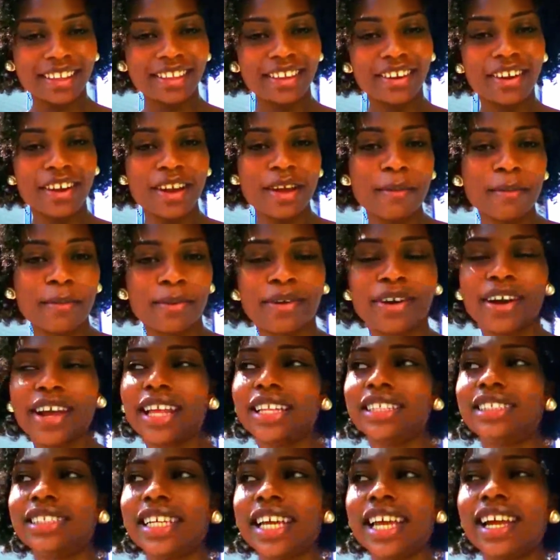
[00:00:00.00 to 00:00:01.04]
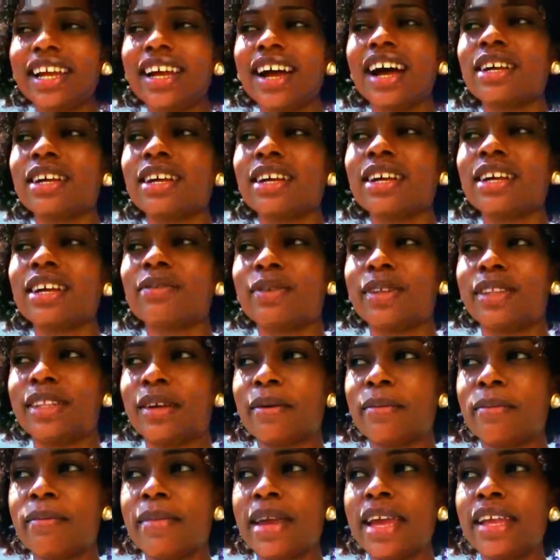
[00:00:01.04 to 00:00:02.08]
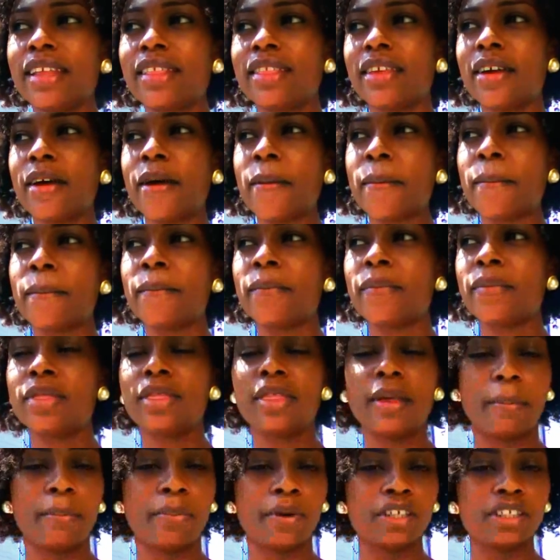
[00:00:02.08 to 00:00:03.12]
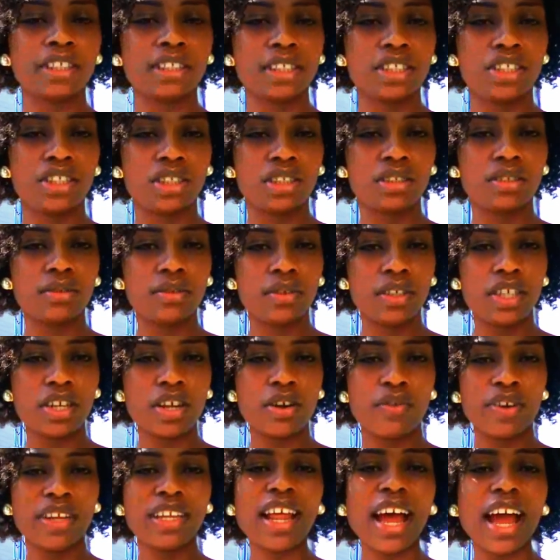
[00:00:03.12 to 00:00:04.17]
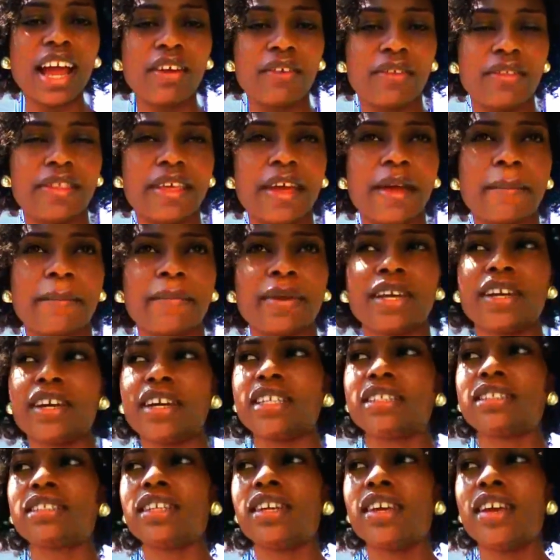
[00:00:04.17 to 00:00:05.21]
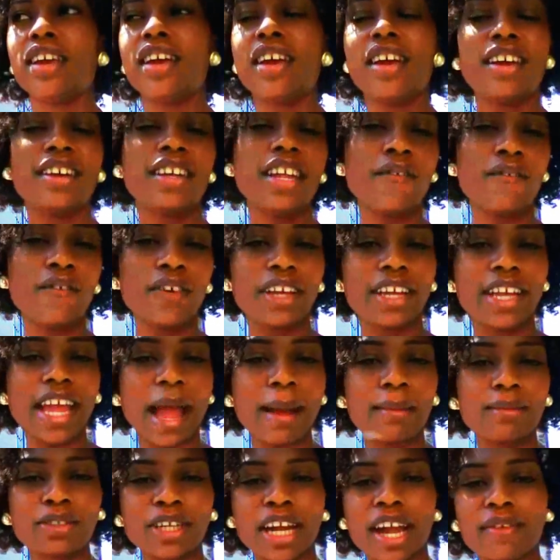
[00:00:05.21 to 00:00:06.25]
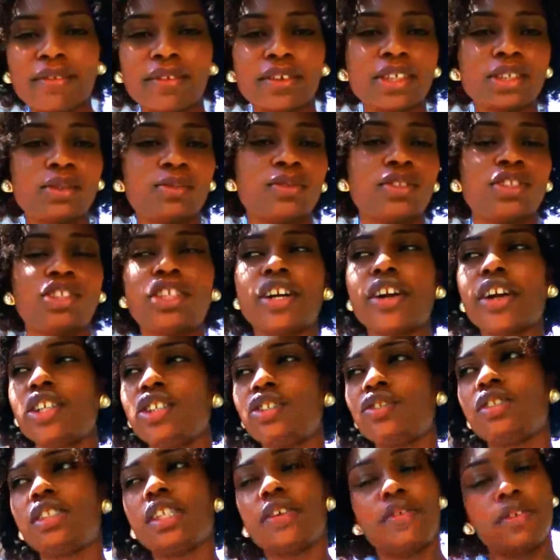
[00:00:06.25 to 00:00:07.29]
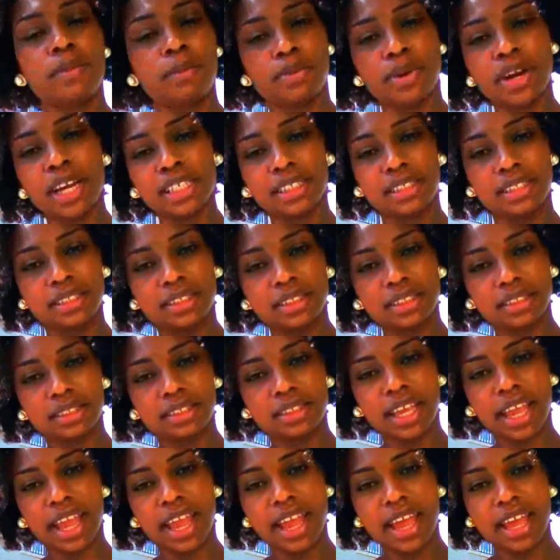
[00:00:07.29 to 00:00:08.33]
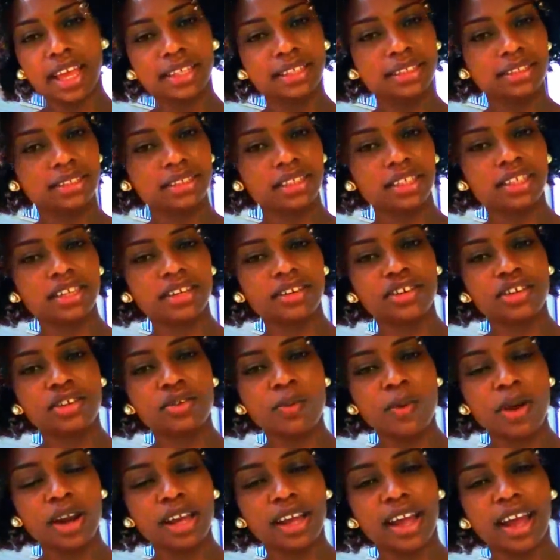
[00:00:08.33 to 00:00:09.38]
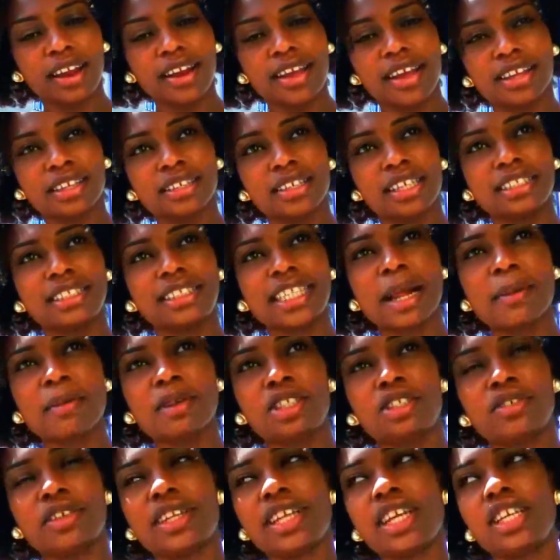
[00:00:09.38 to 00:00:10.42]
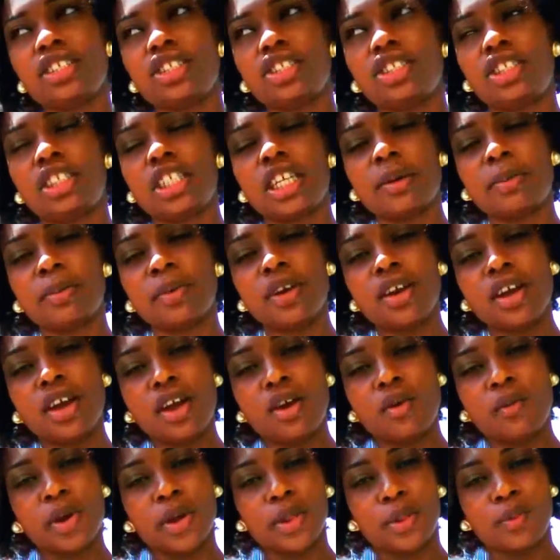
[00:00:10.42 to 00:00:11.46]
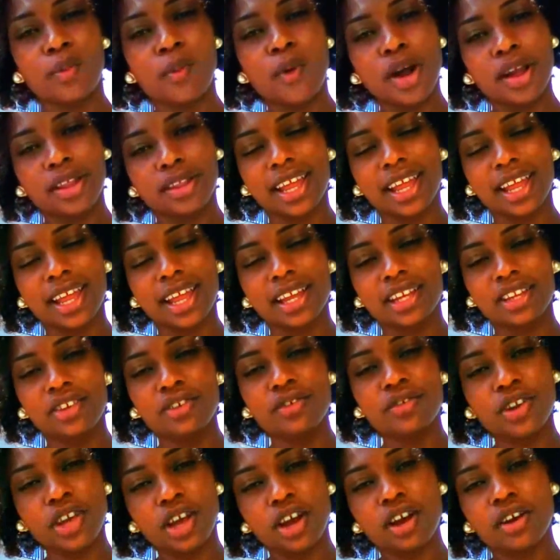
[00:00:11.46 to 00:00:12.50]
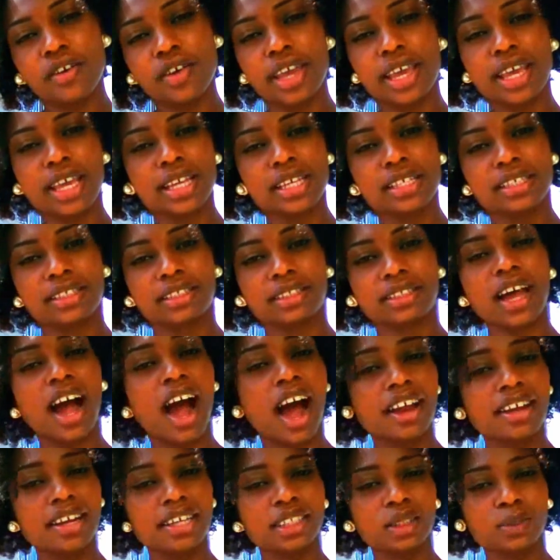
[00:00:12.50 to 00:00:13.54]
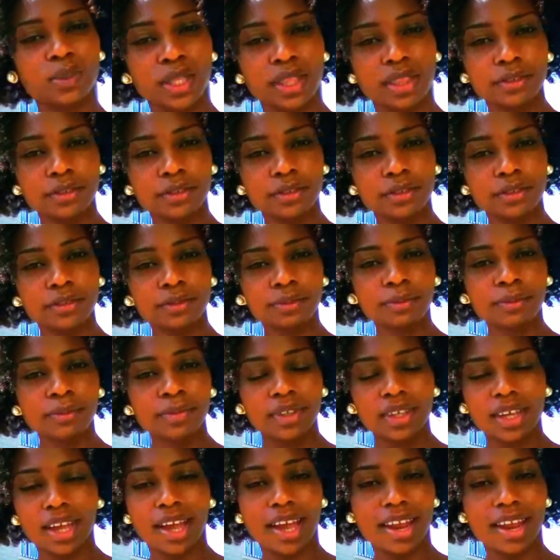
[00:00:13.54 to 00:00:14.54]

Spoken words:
Get their number and stay in contact with them. Make them the person that you, you know, rely on them, because different cab drivers will charge you different prices. And, you know, you wanna kinda establish a relationship with one that you know is honest with you.